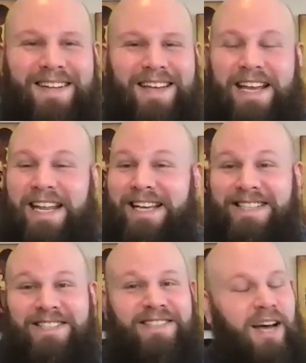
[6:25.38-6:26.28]
It is.
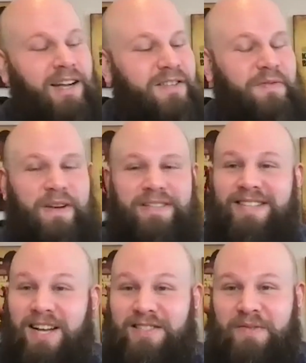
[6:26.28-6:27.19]
It's tons of fun. It's
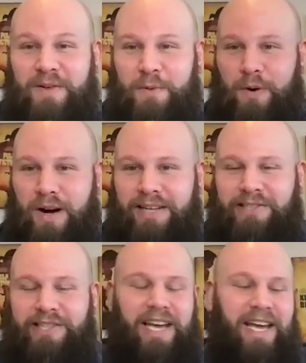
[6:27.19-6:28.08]
tons of fun to
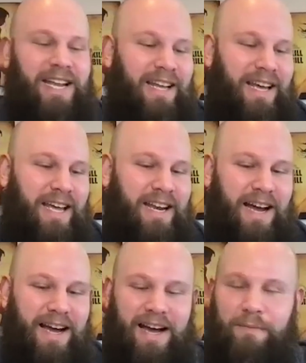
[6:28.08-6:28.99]
watch. And
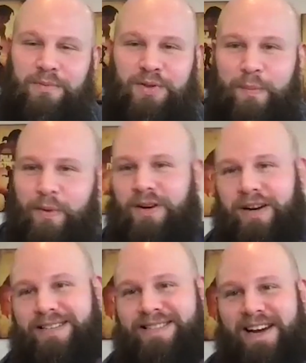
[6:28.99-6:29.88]
I'm super
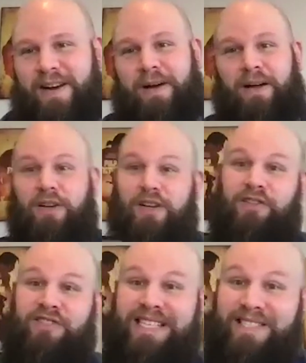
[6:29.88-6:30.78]
excited about
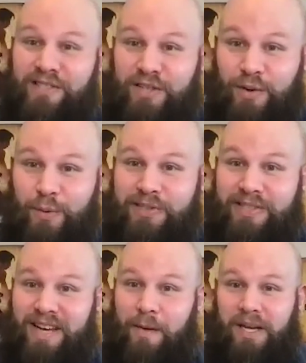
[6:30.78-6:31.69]
season 2, which is
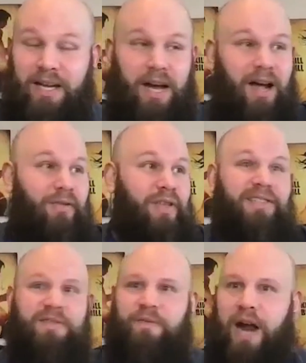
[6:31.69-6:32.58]
coming
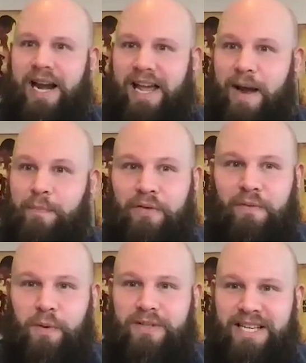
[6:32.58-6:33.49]
this Friday, April the
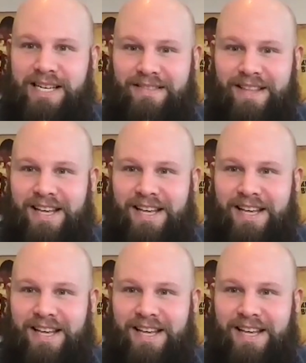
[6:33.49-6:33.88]
14th.